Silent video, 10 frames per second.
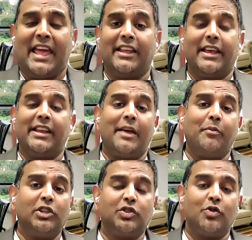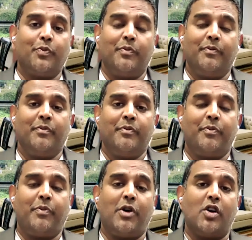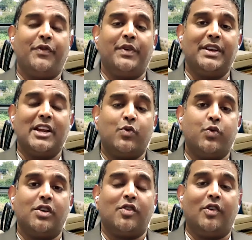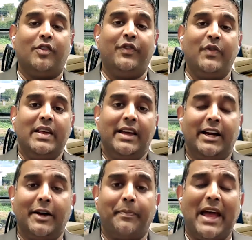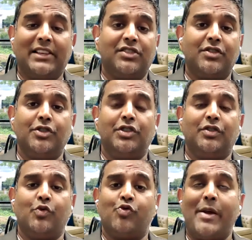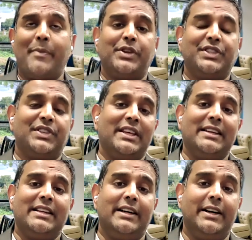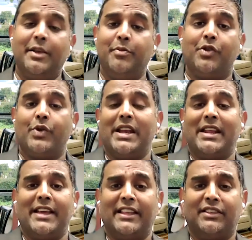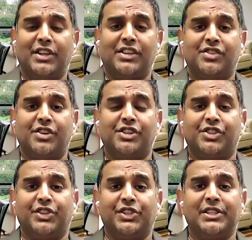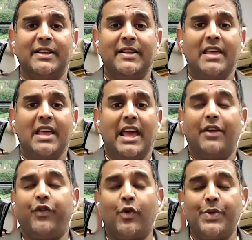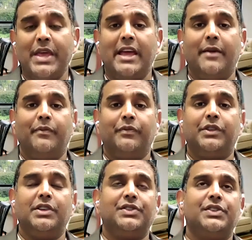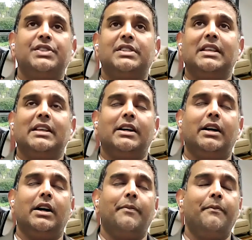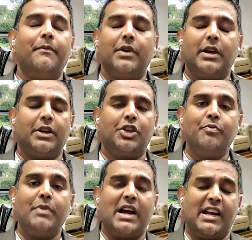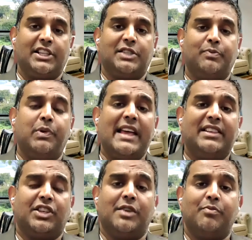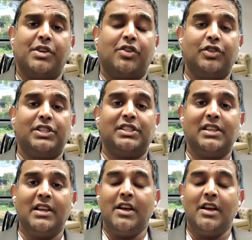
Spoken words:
And I'm also part of a network of pastors who represent immigrant and ethnic churches. And for them, this is a humongous blessing because